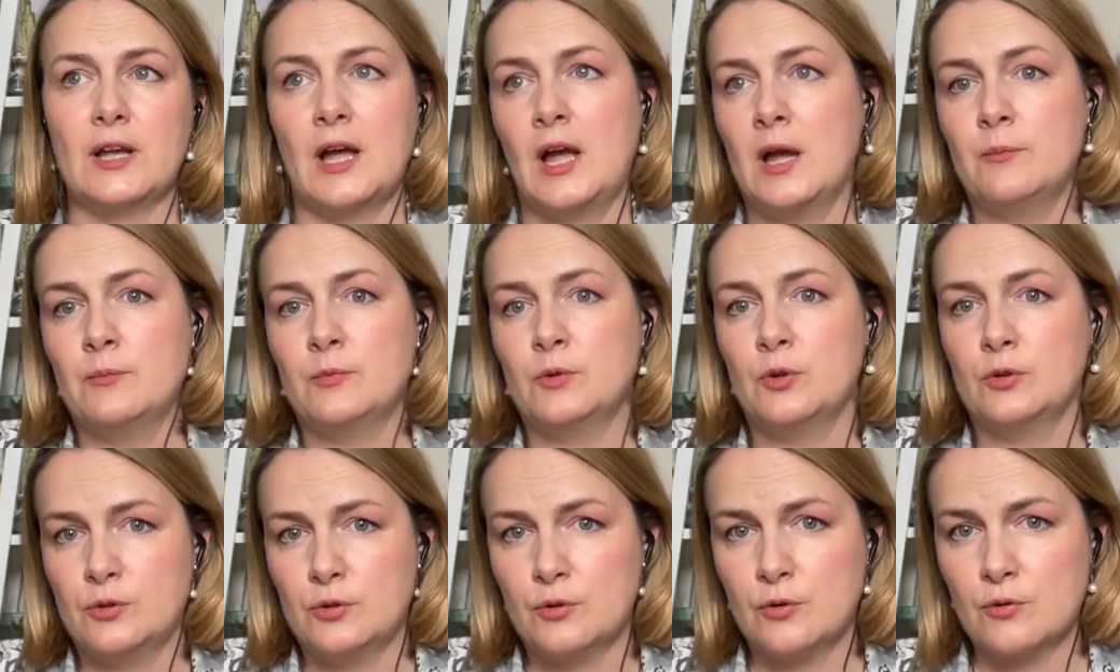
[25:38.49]
I'm
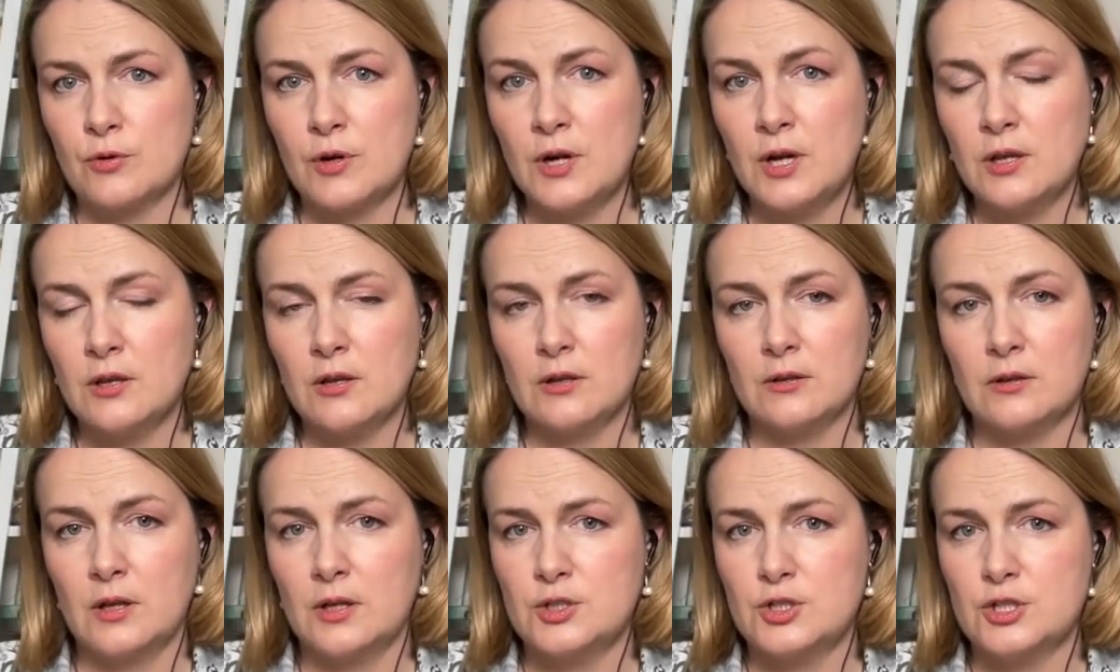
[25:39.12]
not
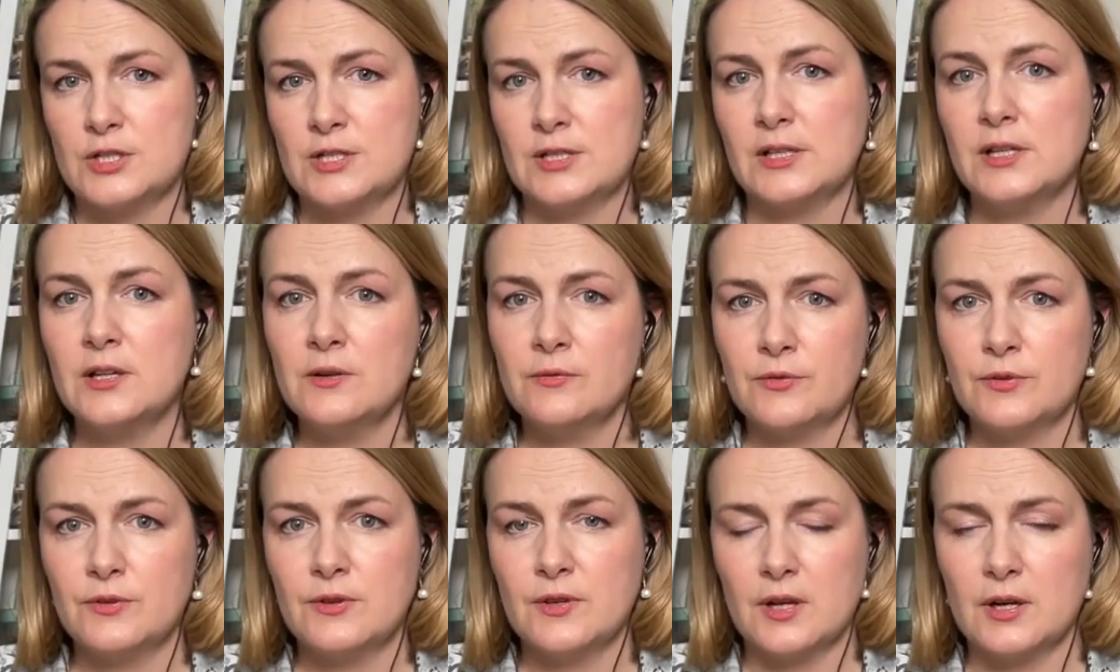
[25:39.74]
Ukrainian, I just
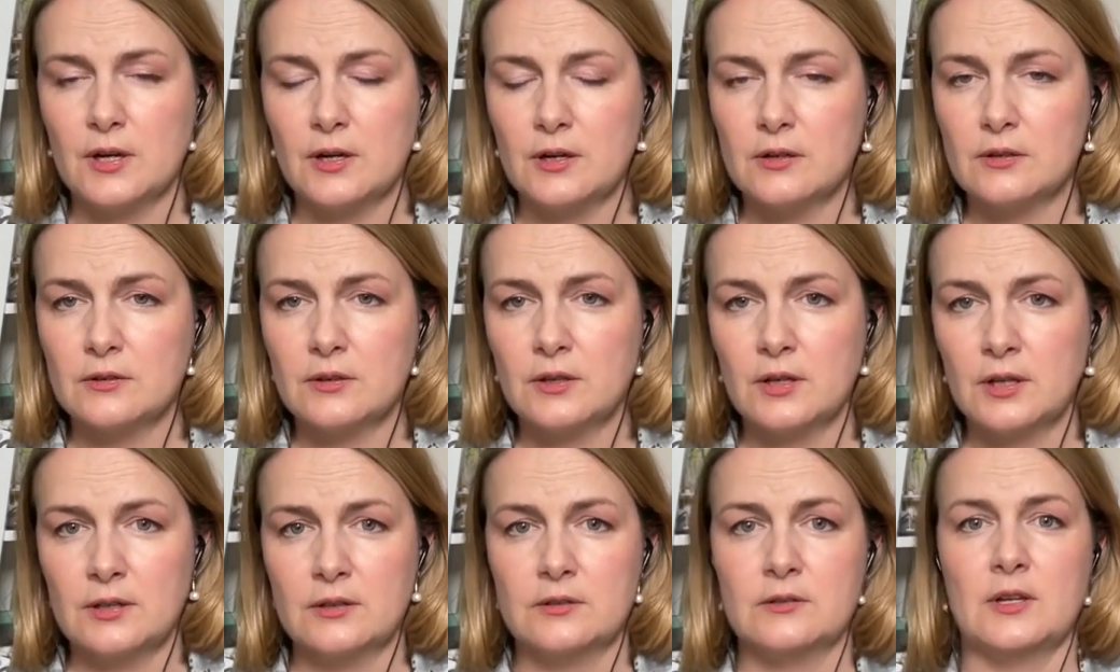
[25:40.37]
lived there,
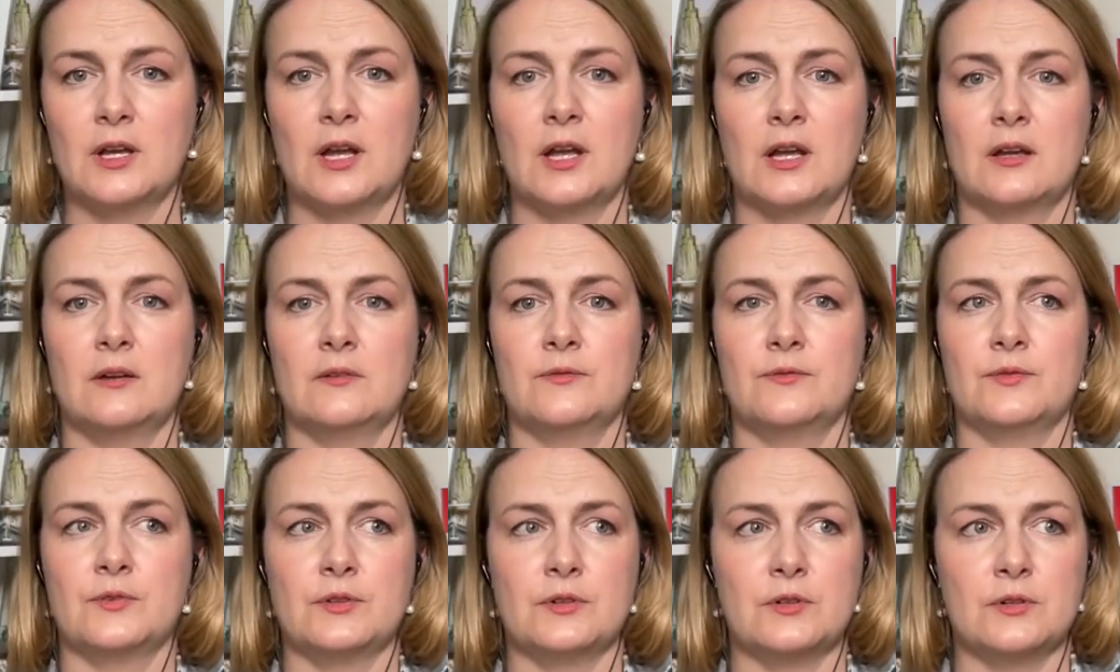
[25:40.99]
and I
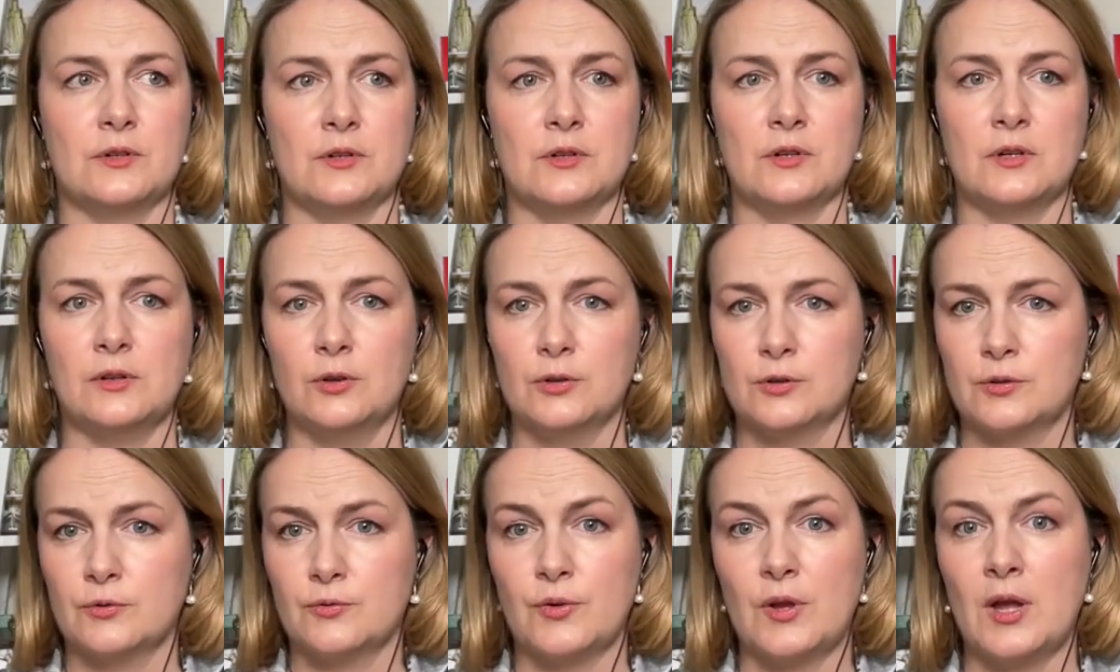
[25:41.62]
have a
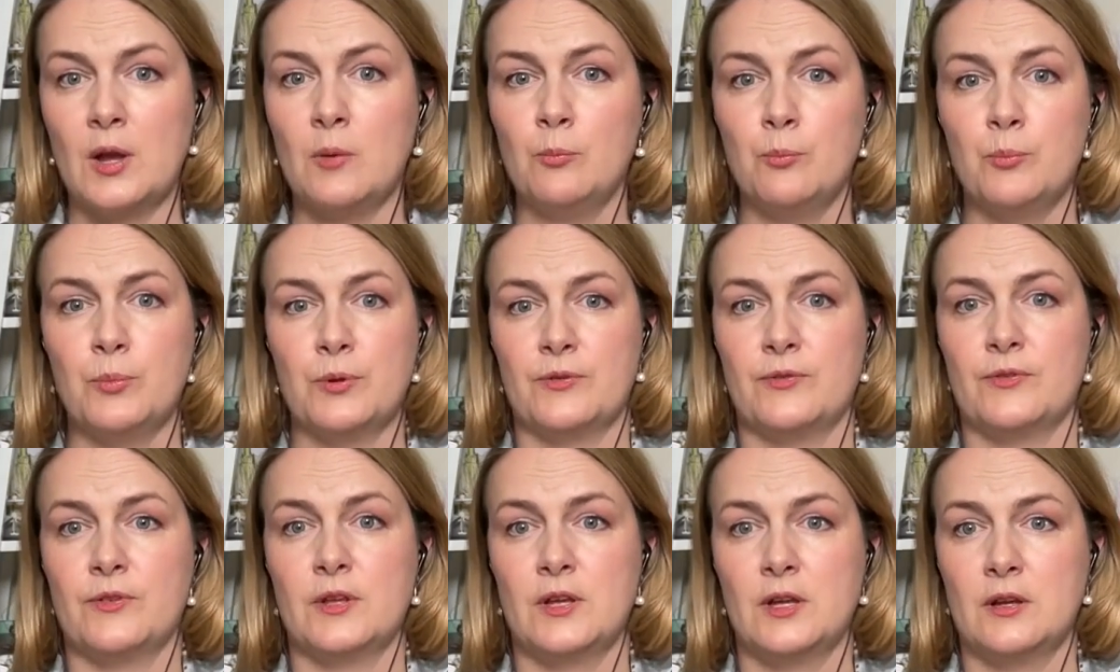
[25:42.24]
lot of
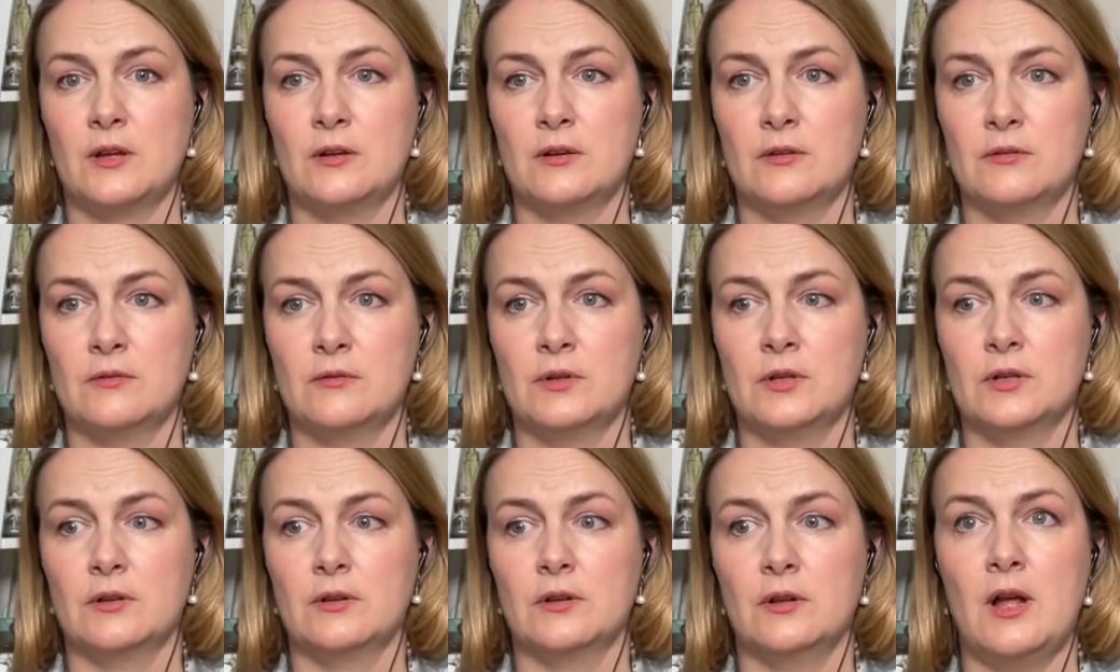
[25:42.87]
empathy
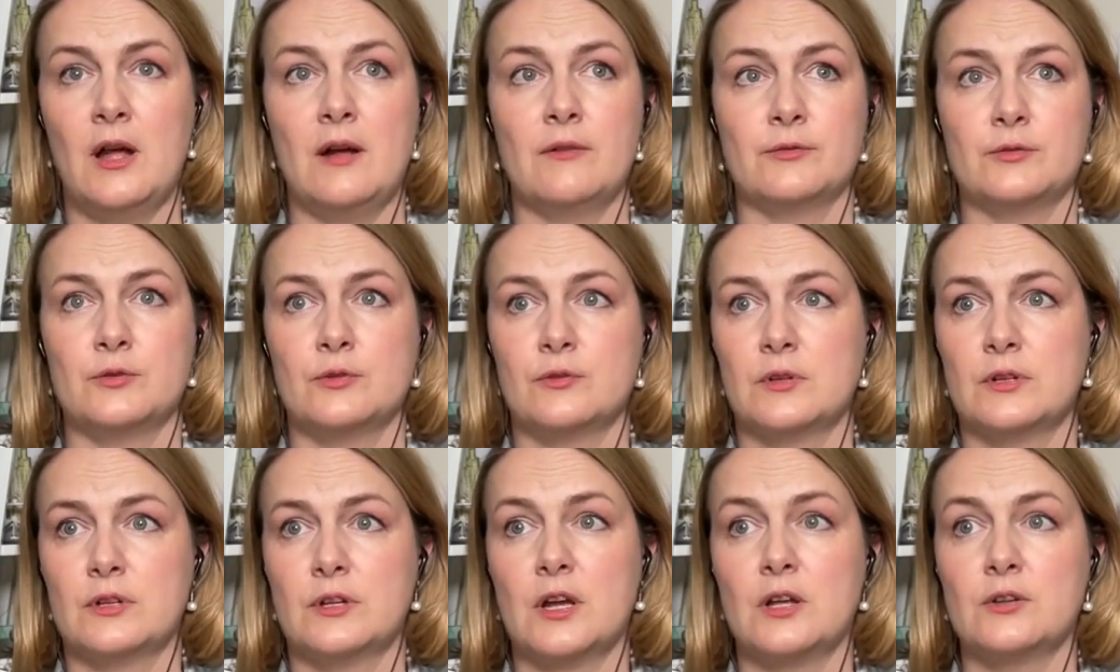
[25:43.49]
and love to
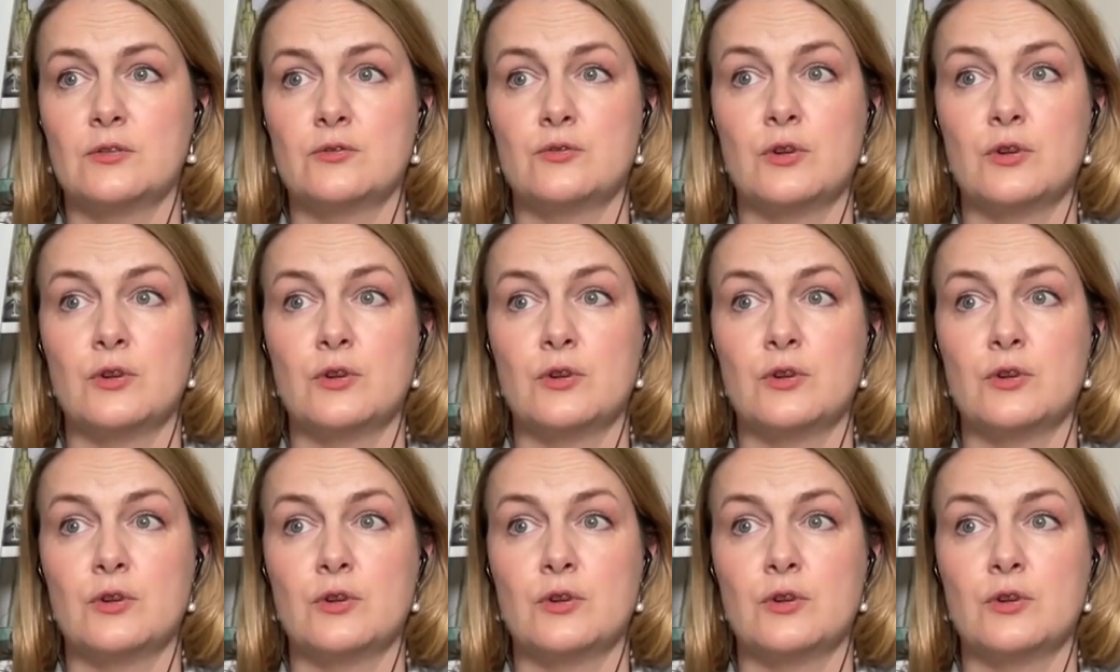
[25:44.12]
that country.